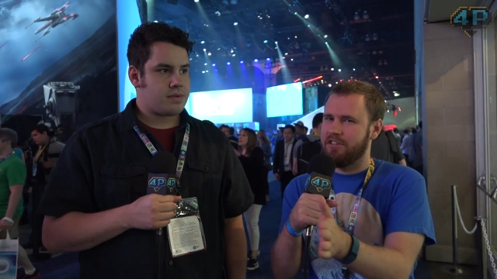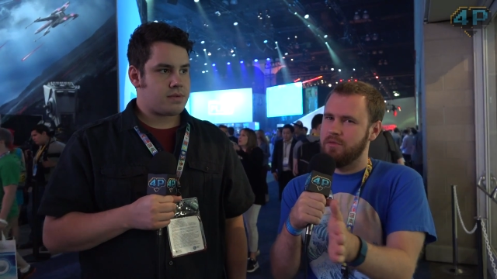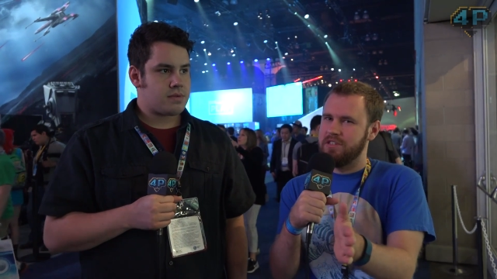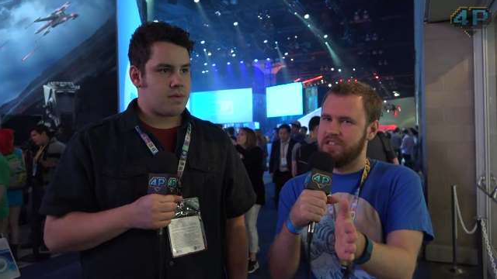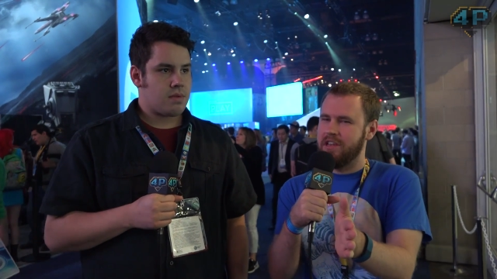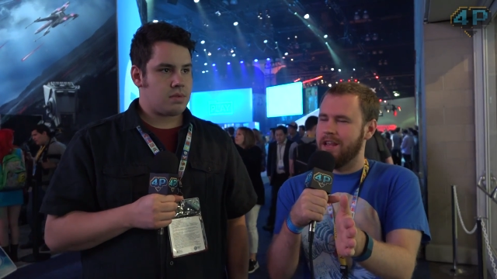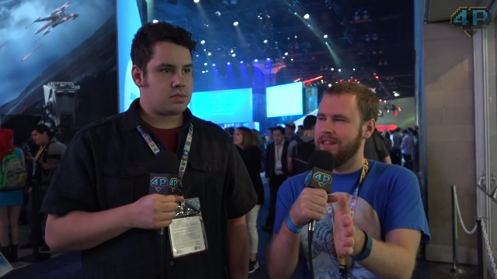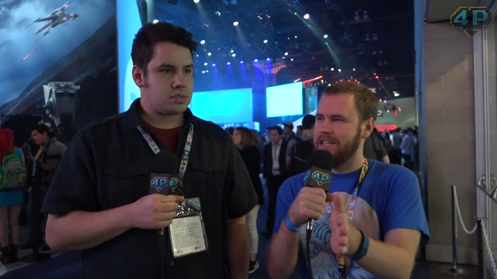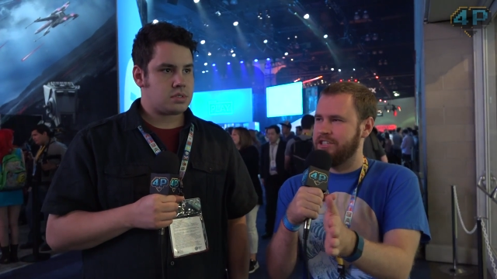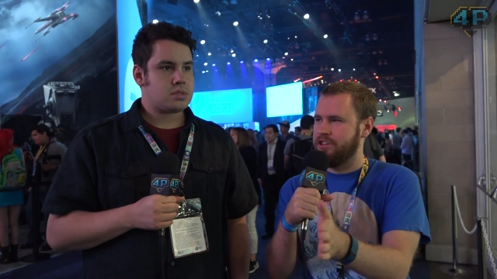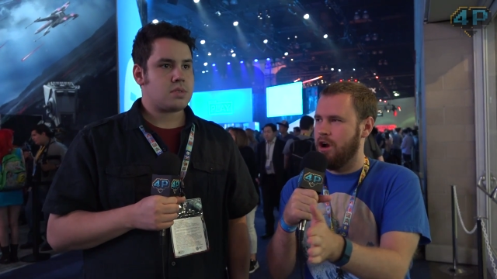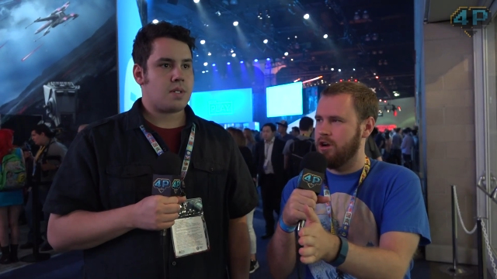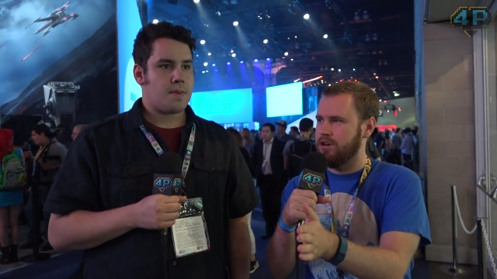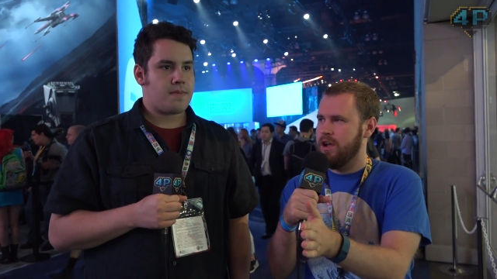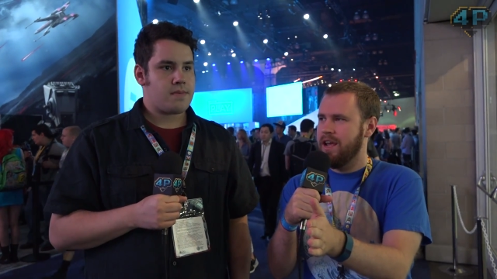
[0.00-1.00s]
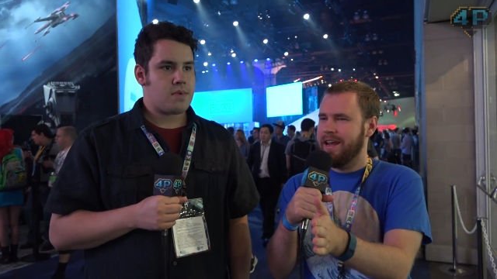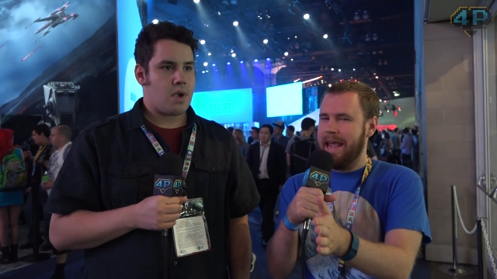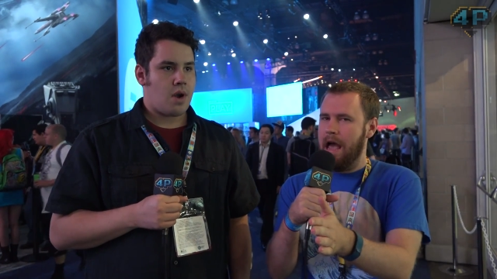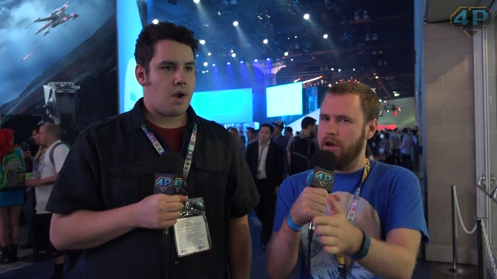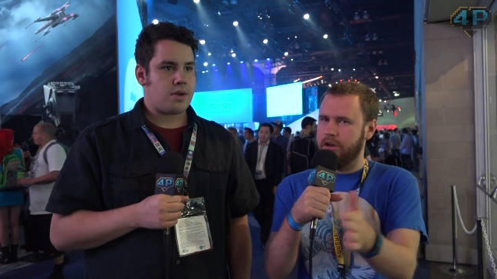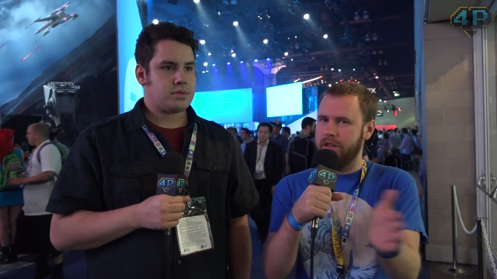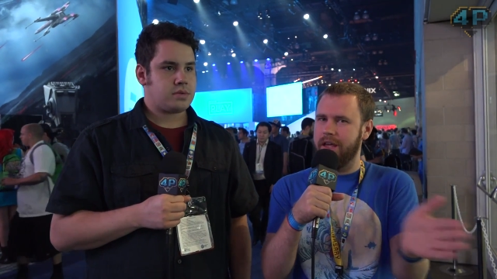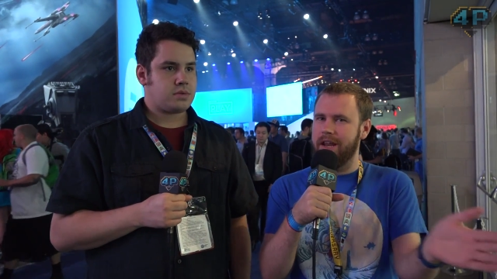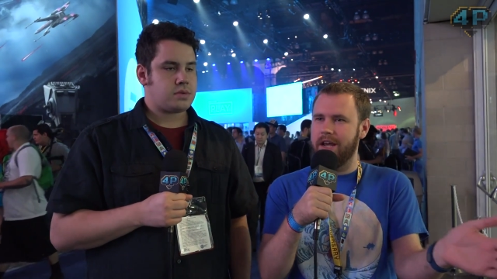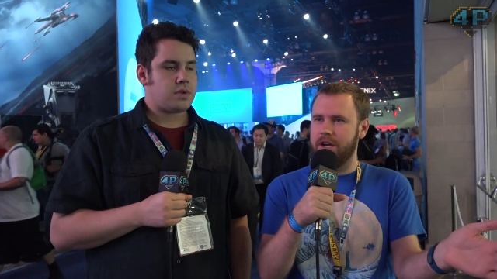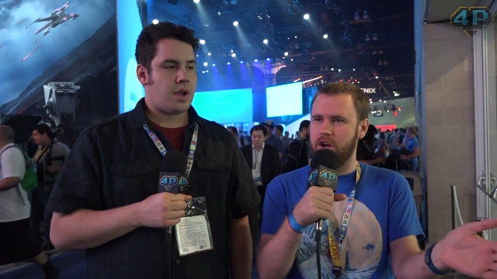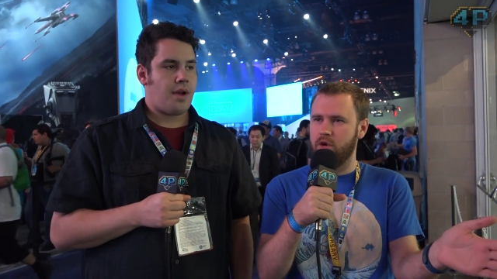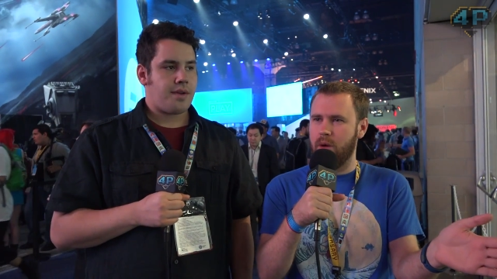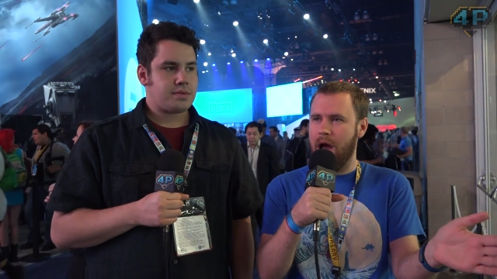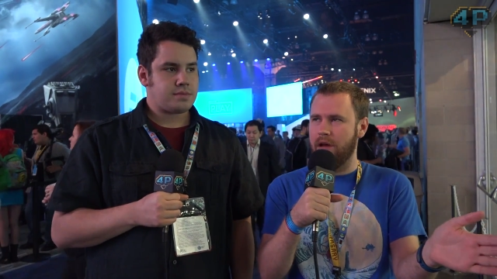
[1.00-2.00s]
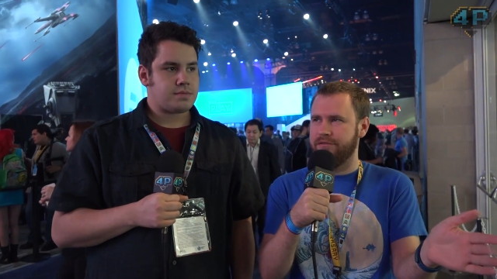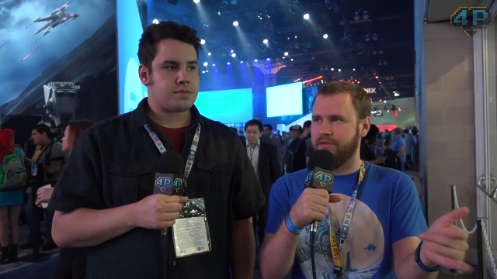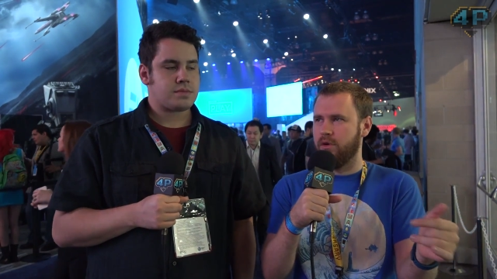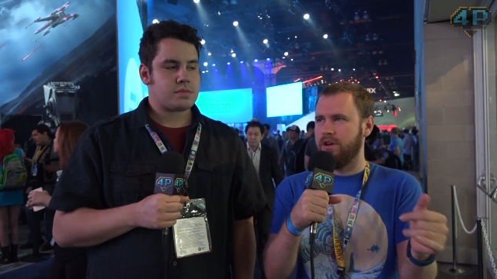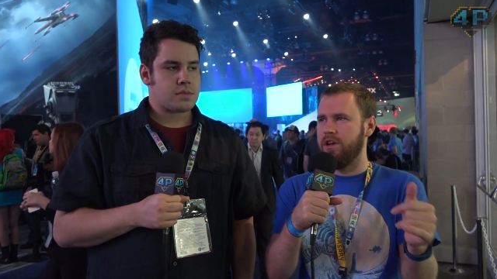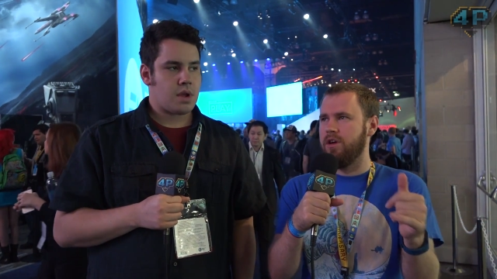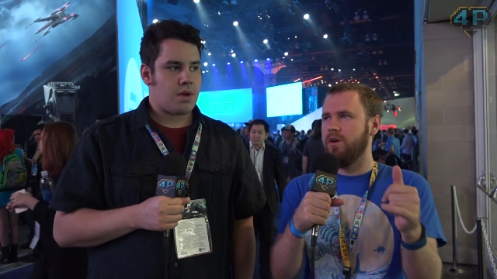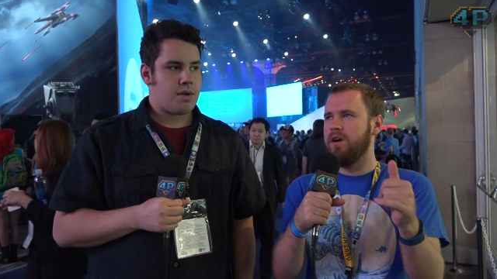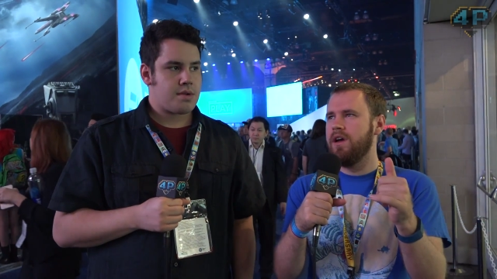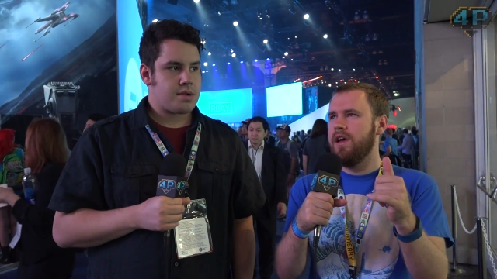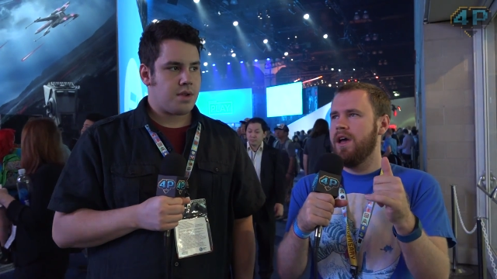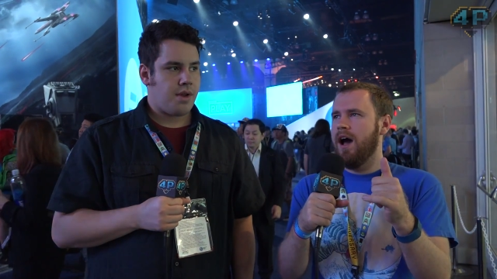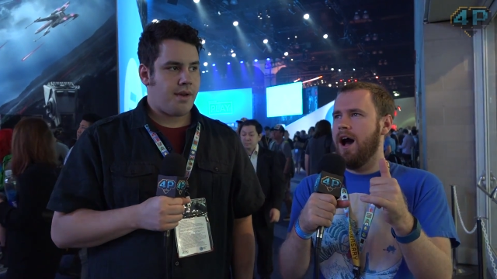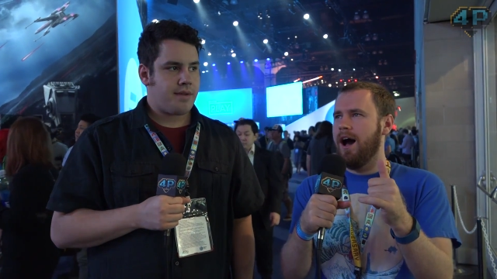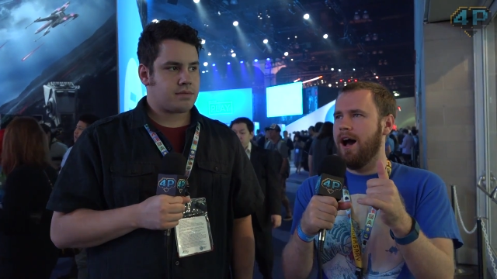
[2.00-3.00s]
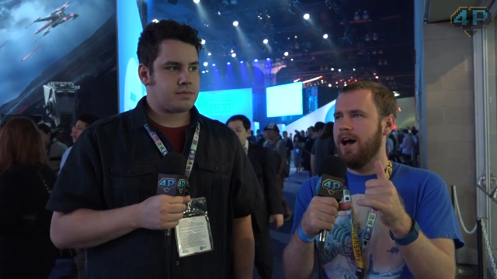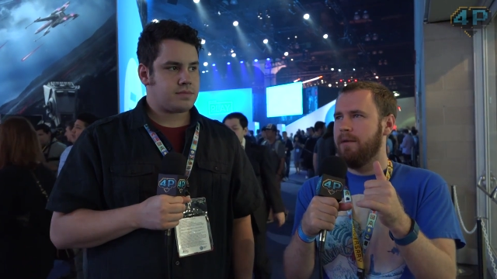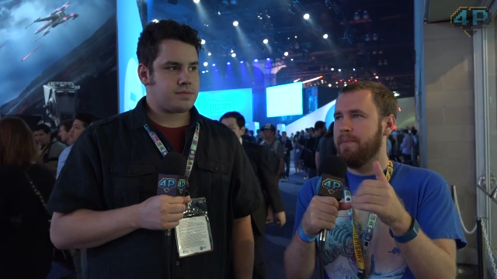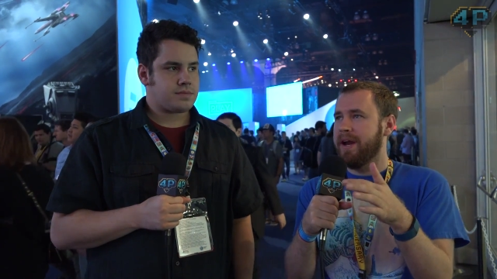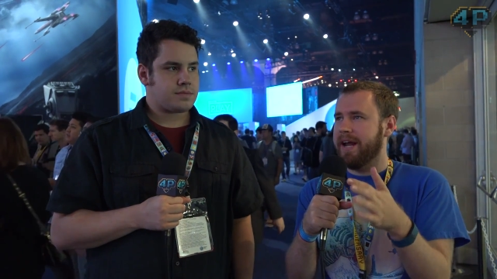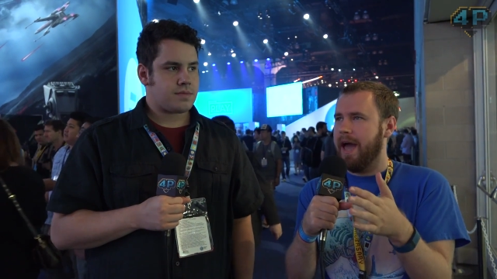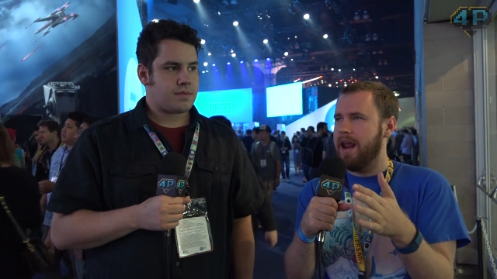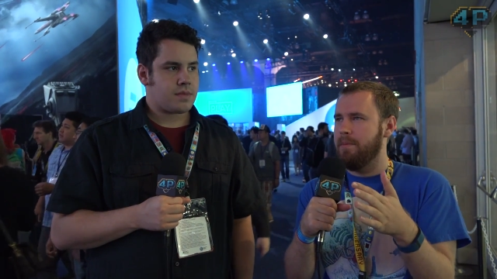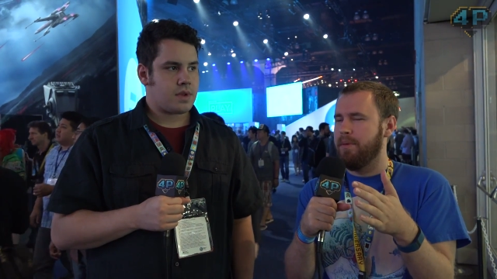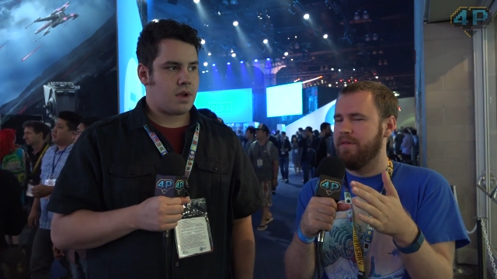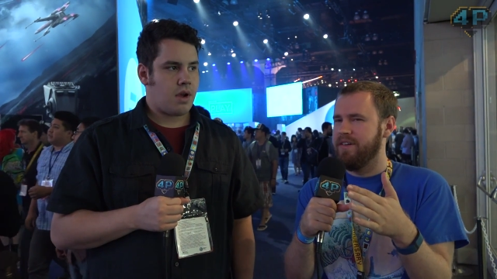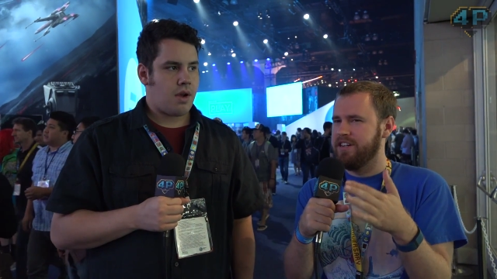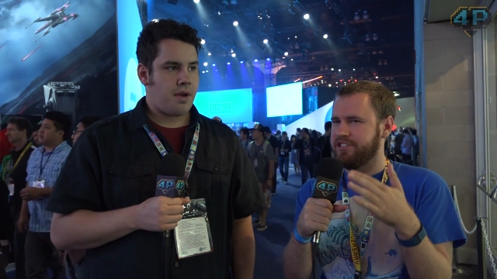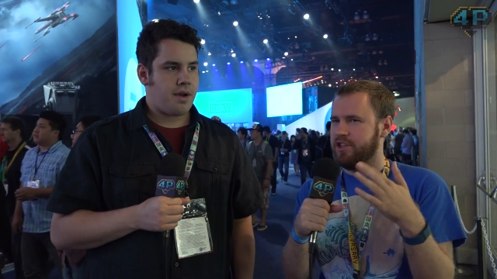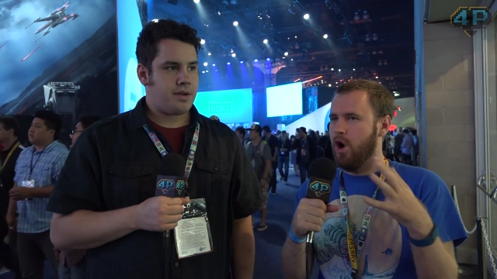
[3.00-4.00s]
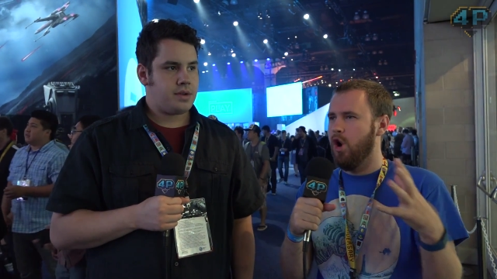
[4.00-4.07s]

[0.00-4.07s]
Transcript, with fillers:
Speaker 1: It would suddenly start calculating a new route for you. But it kind of prevents the